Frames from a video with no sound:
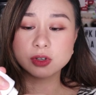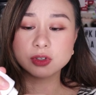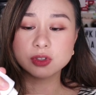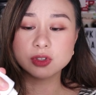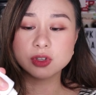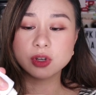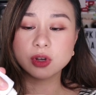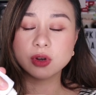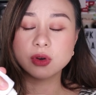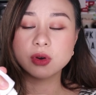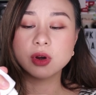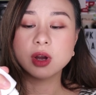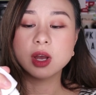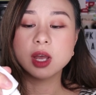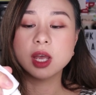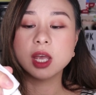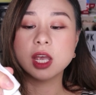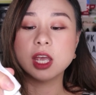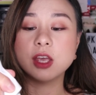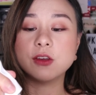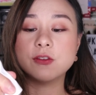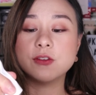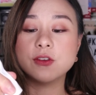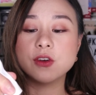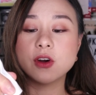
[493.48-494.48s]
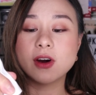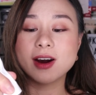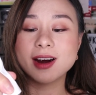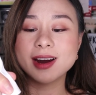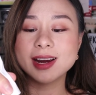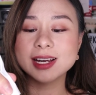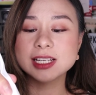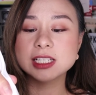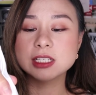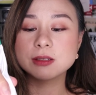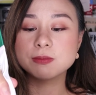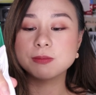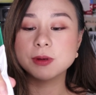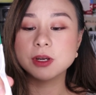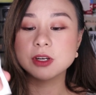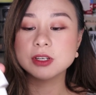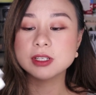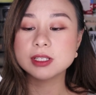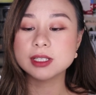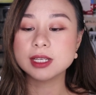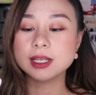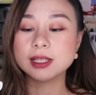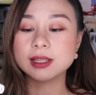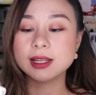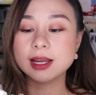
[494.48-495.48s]
So if you are
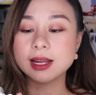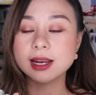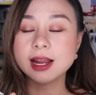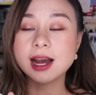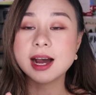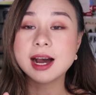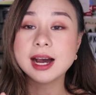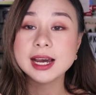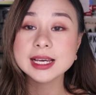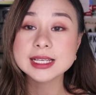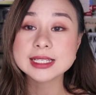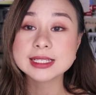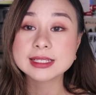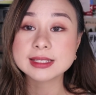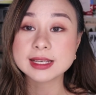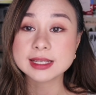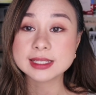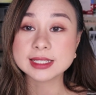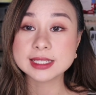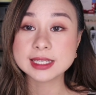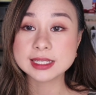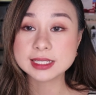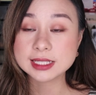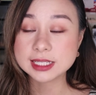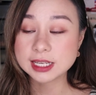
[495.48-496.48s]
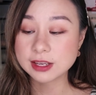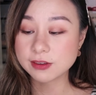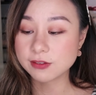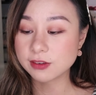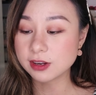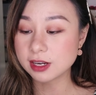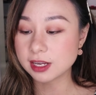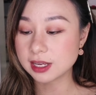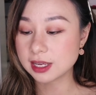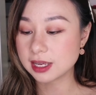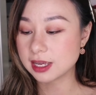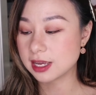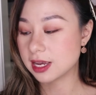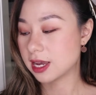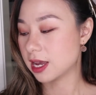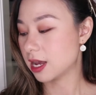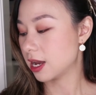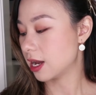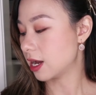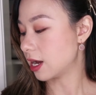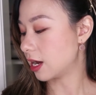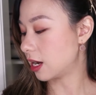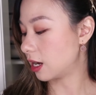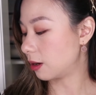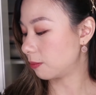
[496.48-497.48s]
experiencing that high sensitivity
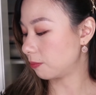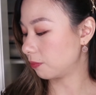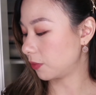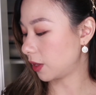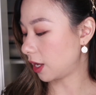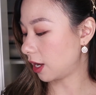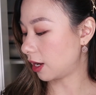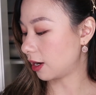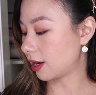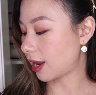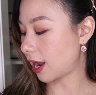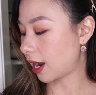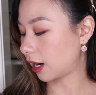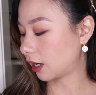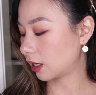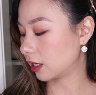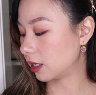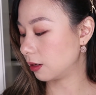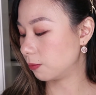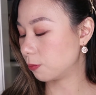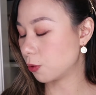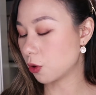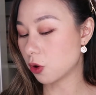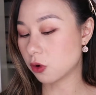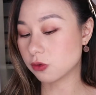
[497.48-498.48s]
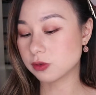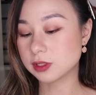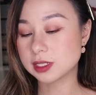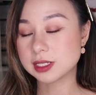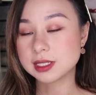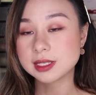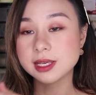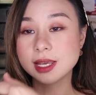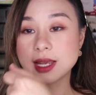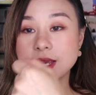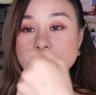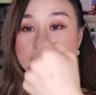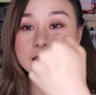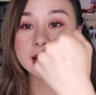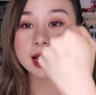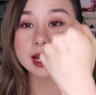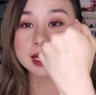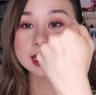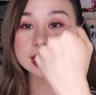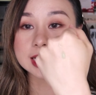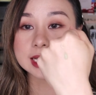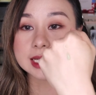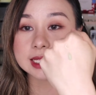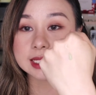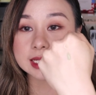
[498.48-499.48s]
and acne prone skin,
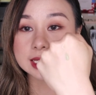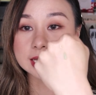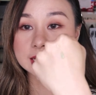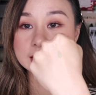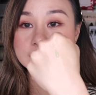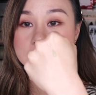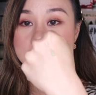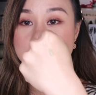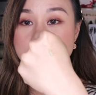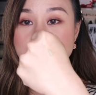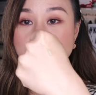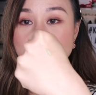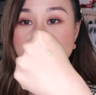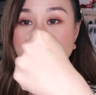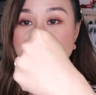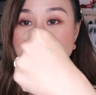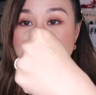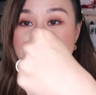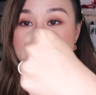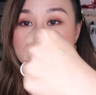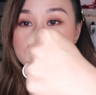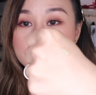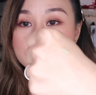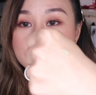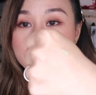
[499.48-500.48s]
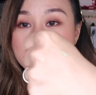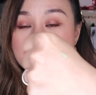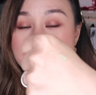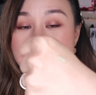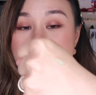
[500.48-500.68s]
this is the one to go.